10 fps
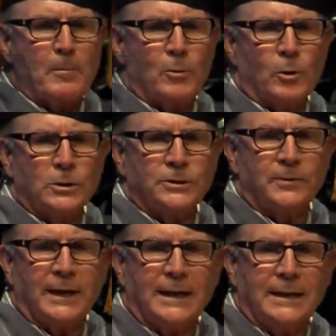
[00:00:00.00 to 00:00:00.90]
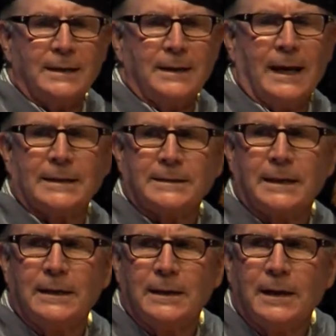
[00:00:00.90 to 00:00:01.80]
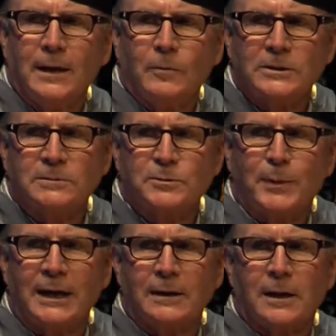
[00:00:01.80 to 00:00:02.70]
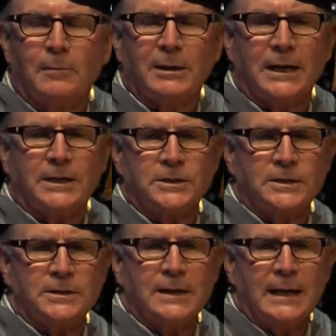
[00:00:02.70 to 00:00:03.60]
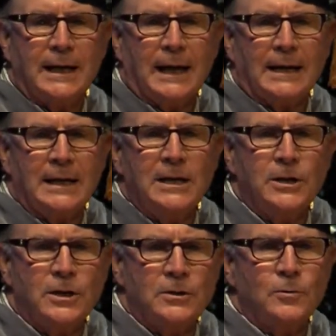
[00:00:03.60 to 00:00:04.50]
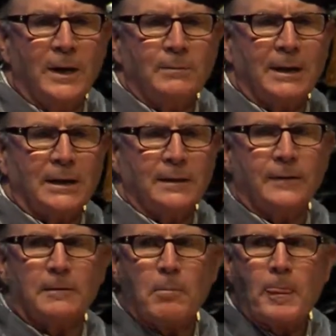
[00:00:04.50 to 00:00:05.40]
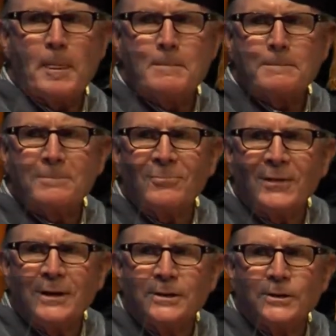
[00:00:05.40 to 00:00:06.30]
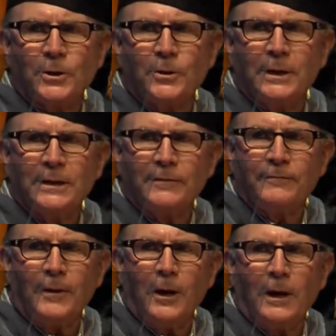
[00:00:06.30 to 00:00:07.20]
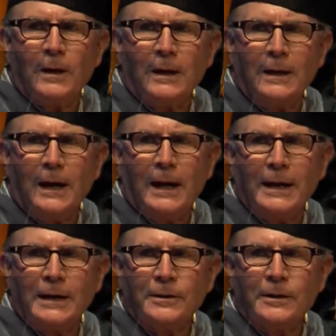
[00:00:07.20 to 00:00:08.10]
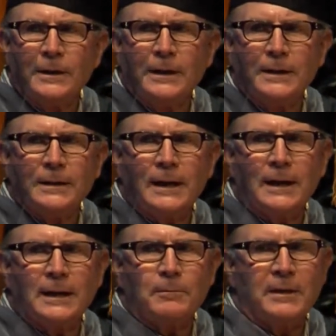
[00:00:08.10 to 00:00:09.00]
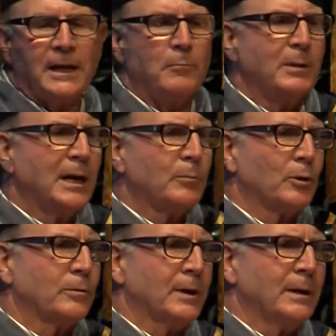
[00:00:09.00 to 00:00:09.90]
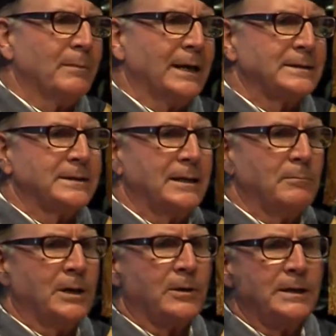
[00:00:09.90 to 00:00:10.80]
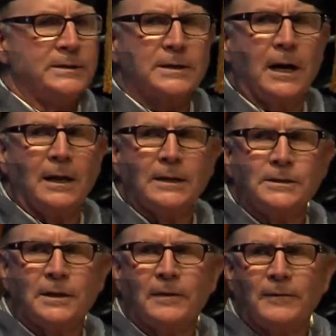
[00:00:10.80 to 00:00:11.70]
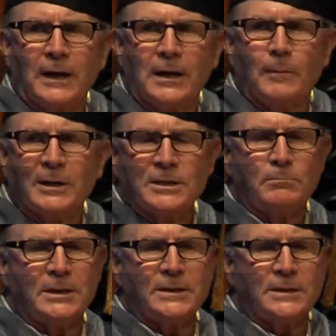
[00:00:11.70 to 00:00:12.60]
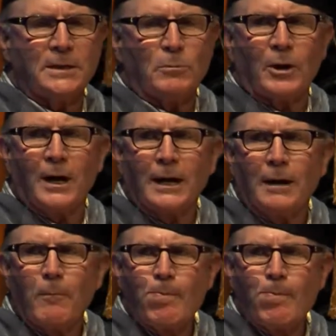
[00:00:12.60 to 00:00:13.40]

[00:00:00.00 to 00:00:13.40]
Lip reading: horse-related accident with some spinal complications, and I needed a new way to make a living. So in the fall, I entered the MBA program at St. Mary's College of Economics and Business in Moraga.